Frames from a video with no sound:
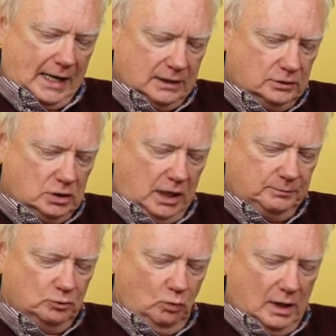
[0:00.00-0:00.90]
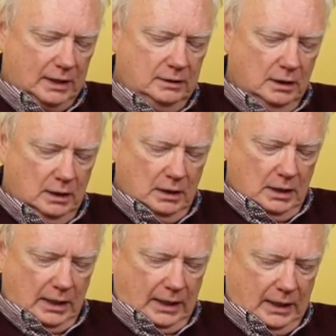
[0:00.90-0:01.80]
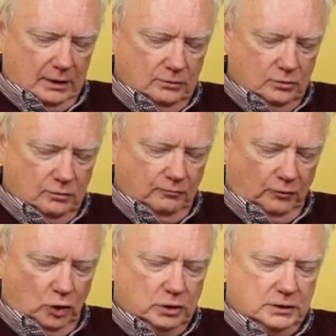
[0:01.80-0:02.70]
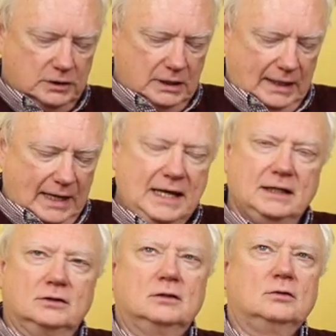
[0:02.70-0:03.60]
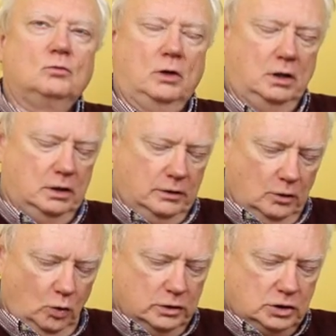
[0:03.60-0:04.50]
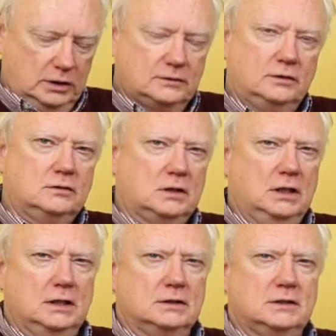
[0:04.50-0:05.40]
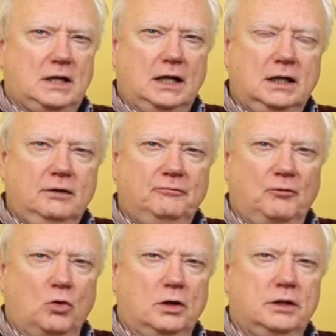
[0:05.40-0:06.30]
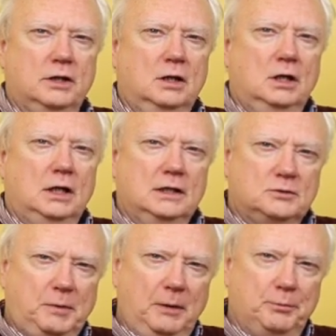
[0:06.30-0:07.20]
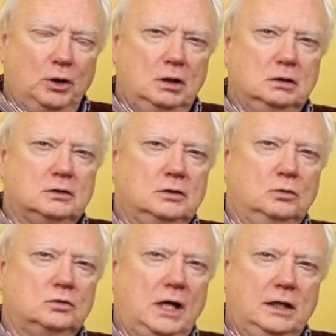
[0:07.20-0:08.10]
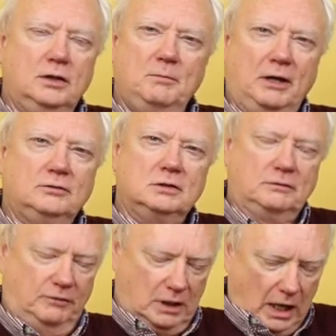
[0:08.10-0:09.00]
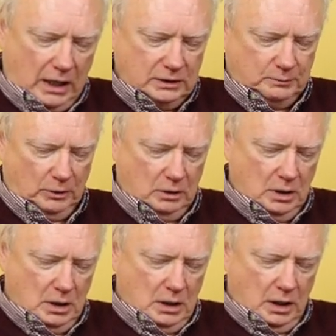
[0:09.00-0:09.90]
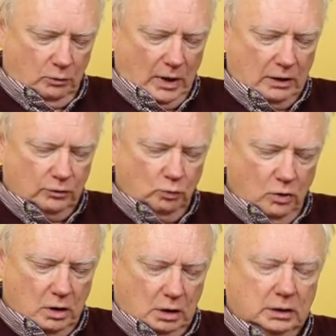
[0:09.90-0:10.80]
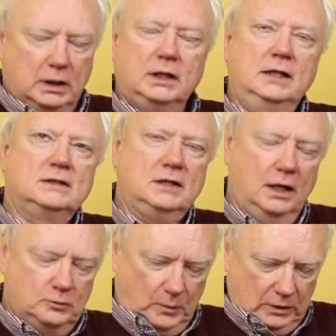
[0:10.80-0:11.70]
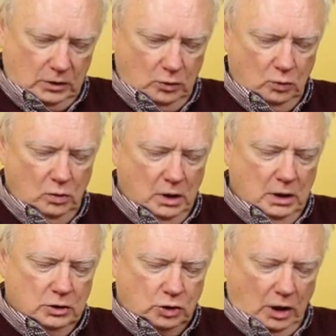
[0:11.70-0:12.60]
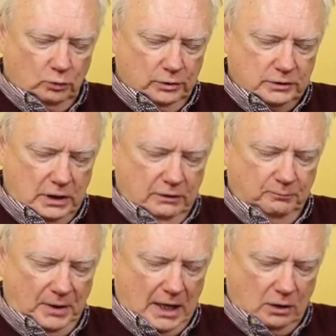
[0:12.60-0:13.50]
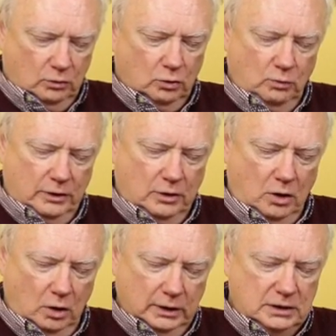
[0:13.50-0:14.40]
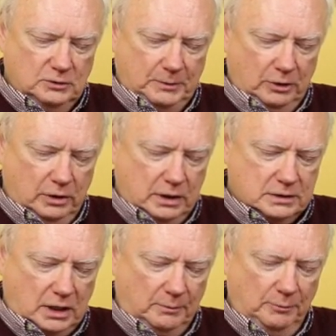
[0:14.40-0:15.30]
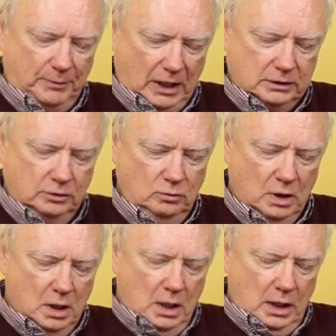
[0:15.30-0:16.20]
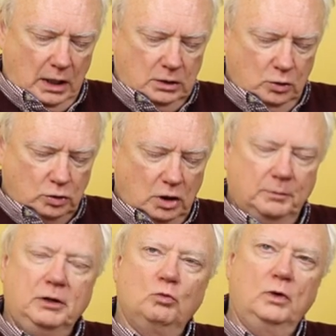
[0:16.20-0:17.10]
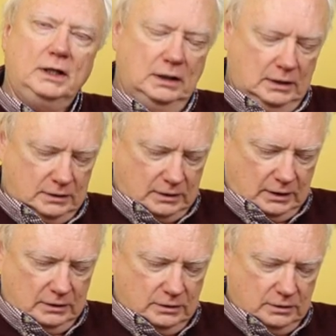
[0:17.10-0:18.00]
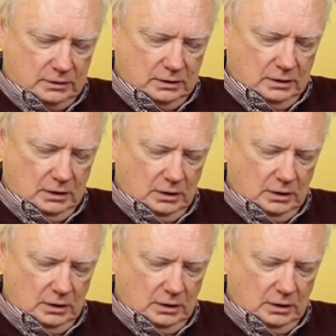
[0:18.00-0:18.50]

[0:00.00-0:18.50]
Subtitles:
Acts chapter 1 and verse 8, where the Lord Jesus is sending forth his people to take the message of the gospel around the world. And he says, "But you shall receive power when the Holy Spirit has come upon you, and you shall be witnesses